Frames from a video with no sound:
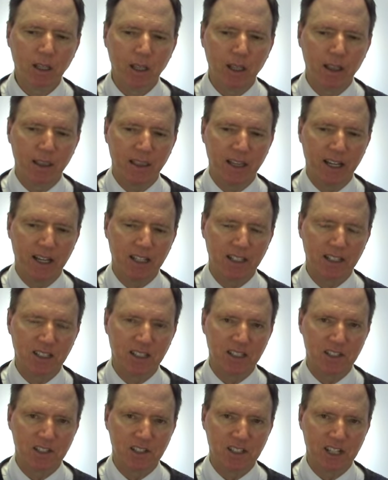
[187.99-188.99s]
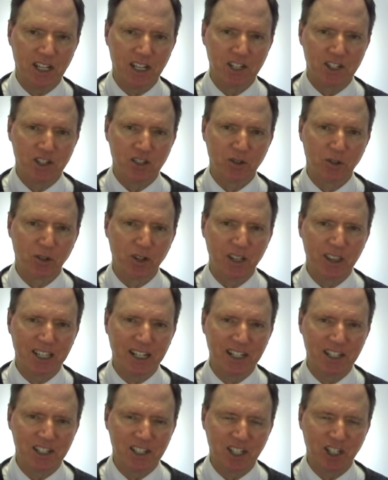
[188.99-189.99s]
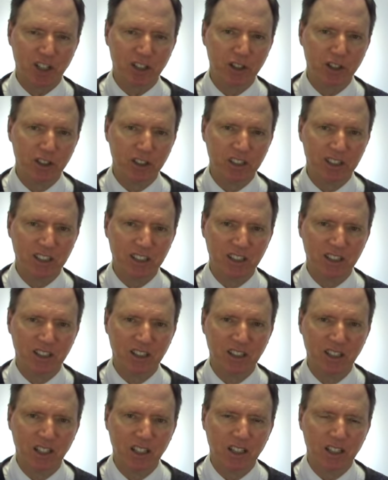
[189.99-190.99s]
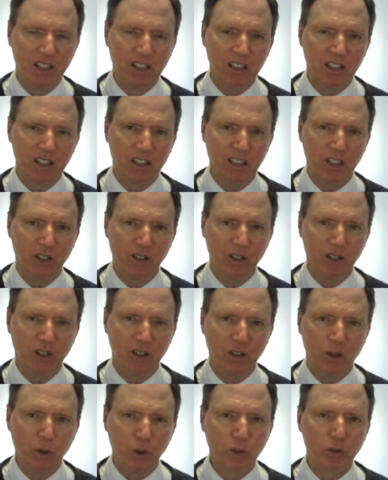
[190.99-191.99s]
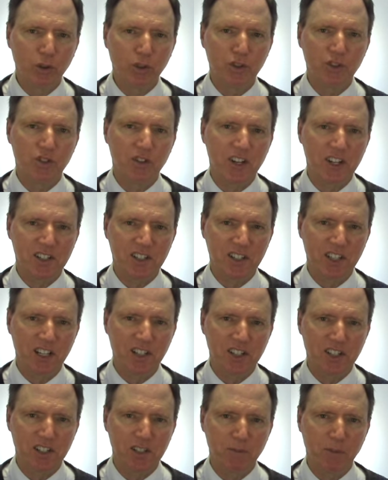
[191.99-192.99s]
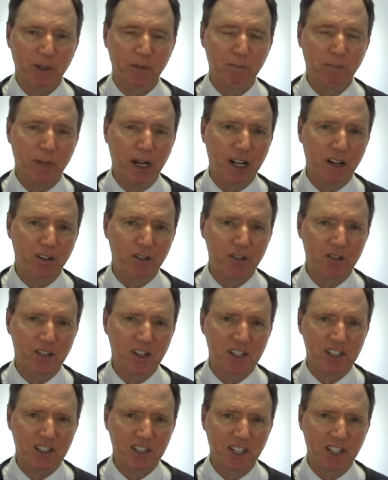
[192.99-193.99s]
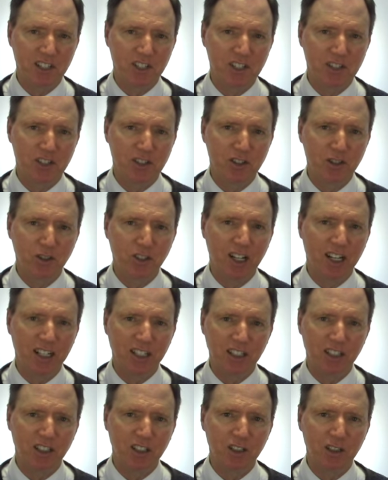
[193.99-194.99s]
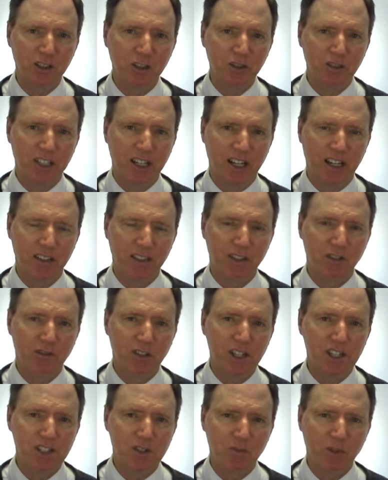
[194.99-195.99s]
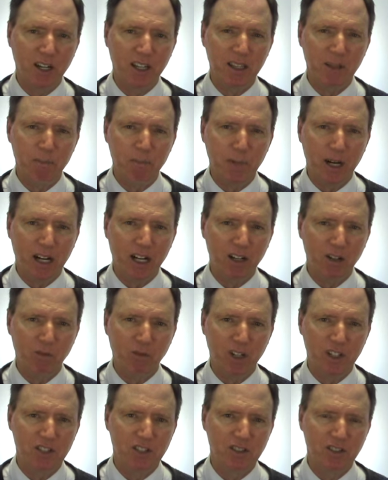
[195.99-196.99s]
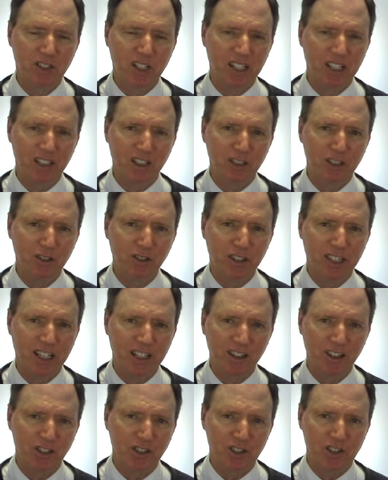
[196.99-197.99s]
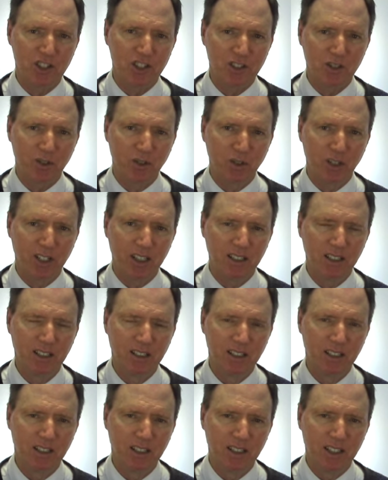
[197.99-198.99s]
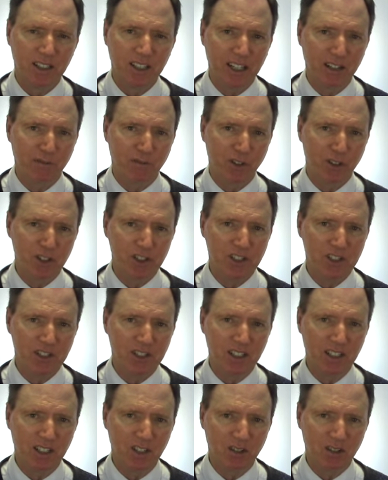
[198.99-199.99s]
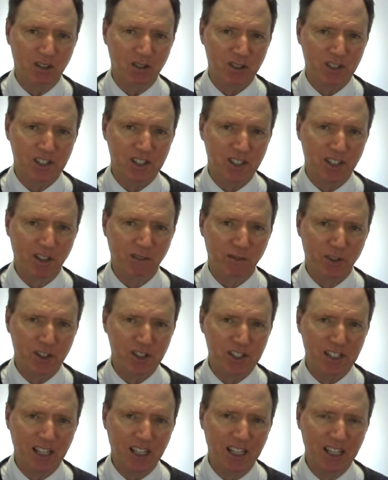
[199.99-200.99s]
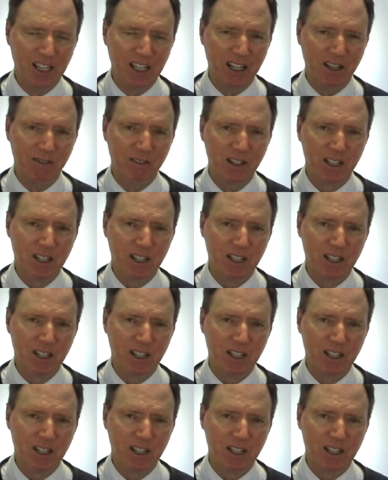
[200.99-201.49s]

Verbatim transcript: That is a story that is included in the older translations, but modern translations do not include that. The reason why the modern ones do not include that little story, that verse or so, verse and a half,